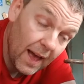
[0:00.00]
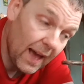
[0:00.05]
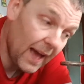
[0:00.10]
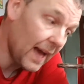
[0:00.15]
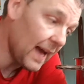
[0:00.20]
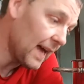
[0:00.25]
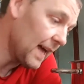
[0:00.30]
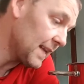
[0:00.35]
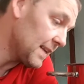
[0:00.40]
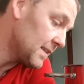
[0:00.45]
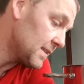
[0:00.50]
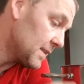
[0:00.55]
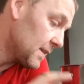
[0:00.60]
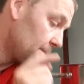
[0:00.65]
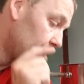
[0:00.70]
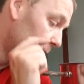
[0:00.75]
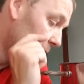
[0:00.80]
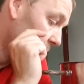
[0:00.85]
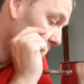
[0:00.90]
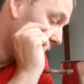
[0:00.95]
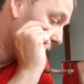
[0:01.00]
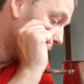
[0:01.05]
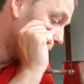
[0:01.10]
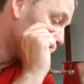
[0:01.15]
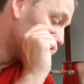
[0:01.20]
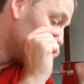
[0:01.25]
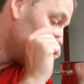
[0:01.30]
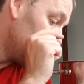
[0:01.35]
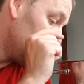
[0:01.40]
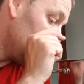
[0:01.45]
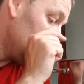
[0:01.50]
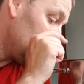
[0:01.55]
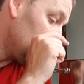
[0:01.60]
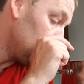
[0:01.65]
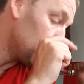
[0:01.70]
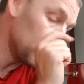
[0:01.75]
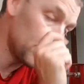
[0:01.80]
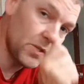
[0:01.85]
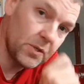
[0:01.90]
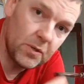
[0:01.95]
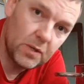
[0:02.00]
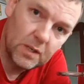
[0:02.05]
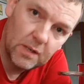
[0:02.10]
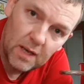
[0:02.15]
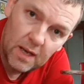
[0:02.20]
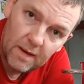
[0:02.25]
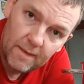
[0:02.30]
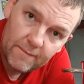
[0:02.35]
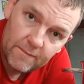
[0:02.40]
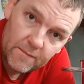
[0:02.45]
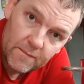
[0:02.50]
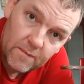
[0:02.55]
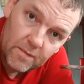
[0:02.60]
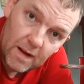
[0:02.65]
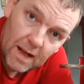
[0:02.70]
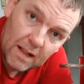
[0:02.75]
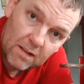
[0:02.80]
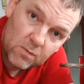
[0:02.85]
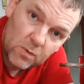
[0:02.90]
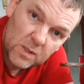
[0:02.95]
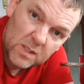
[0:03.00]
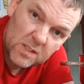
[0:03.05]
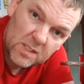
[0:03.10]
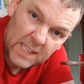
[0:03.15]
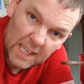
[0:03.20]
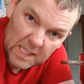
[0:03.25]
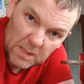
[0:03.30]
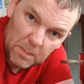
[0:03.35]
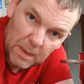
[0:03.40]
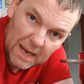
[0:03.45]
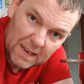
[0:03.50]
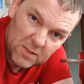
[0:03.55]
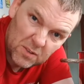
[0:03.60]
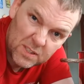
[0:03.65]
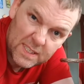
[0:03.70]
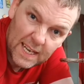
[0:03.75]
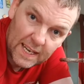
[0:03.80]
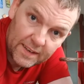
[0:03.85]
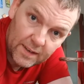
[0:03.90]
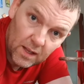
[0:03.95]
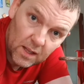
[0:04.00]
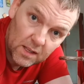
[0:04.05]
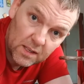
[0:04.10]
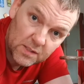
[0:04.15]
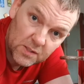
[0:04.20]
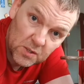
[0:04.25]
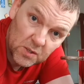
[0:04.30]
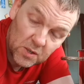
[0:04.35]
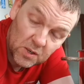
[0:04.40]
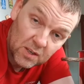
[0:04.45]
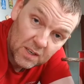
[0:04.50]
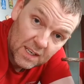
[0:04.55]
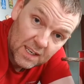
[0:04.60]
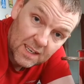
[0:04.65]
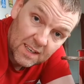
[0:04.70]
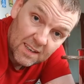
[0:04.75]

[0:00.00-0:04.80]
And the bazooka valve was £6 or $10 or